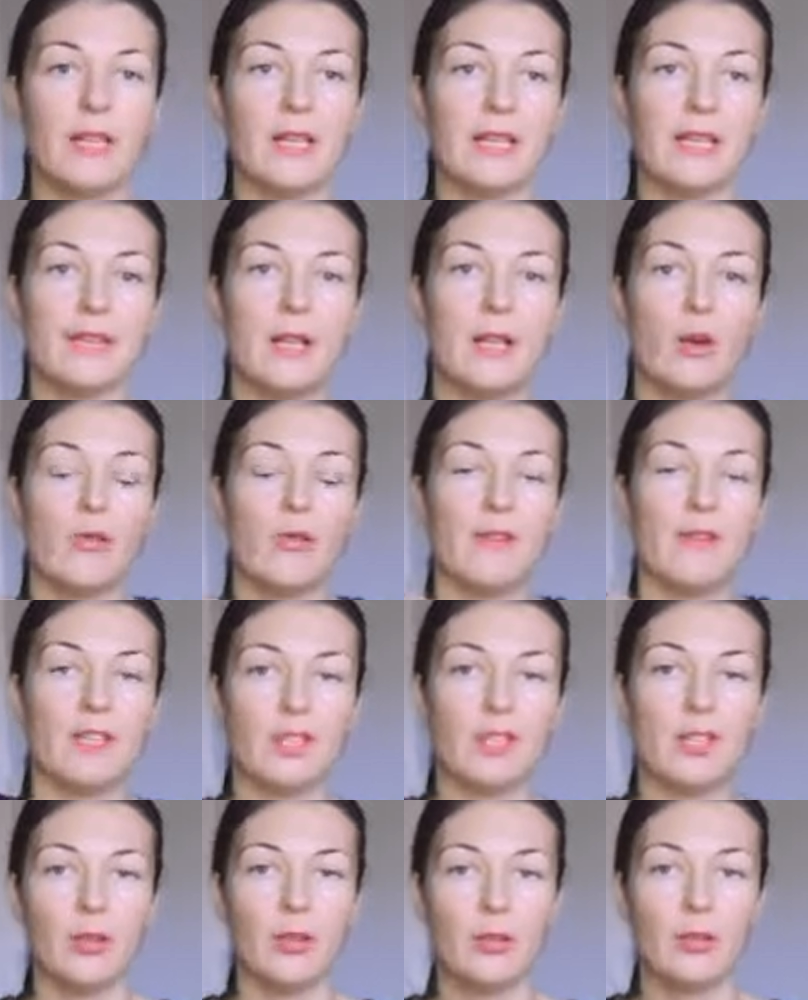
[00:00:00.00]
an
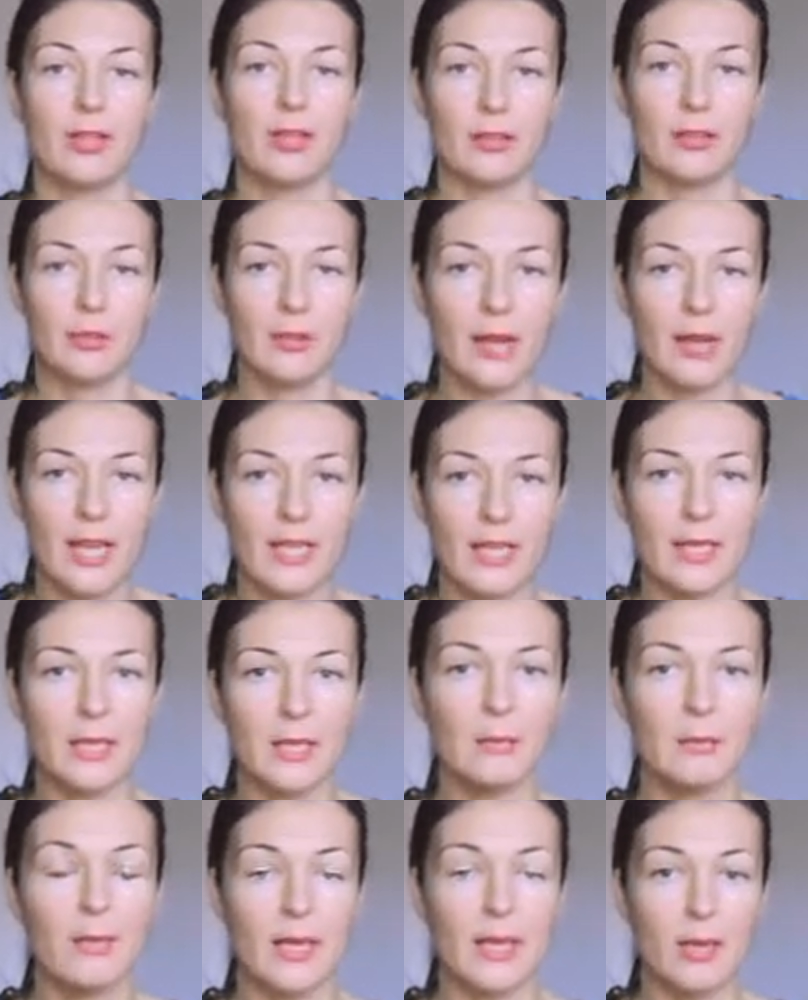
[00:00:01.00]
over-the-shoulder
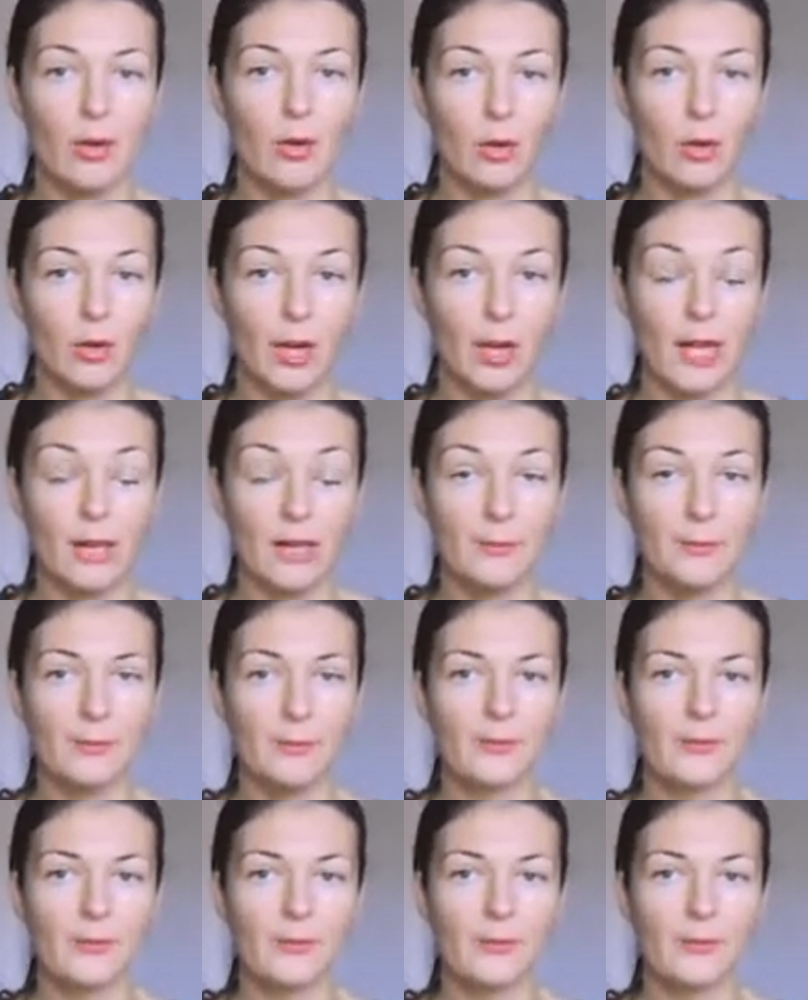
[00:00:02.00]
training by Jorge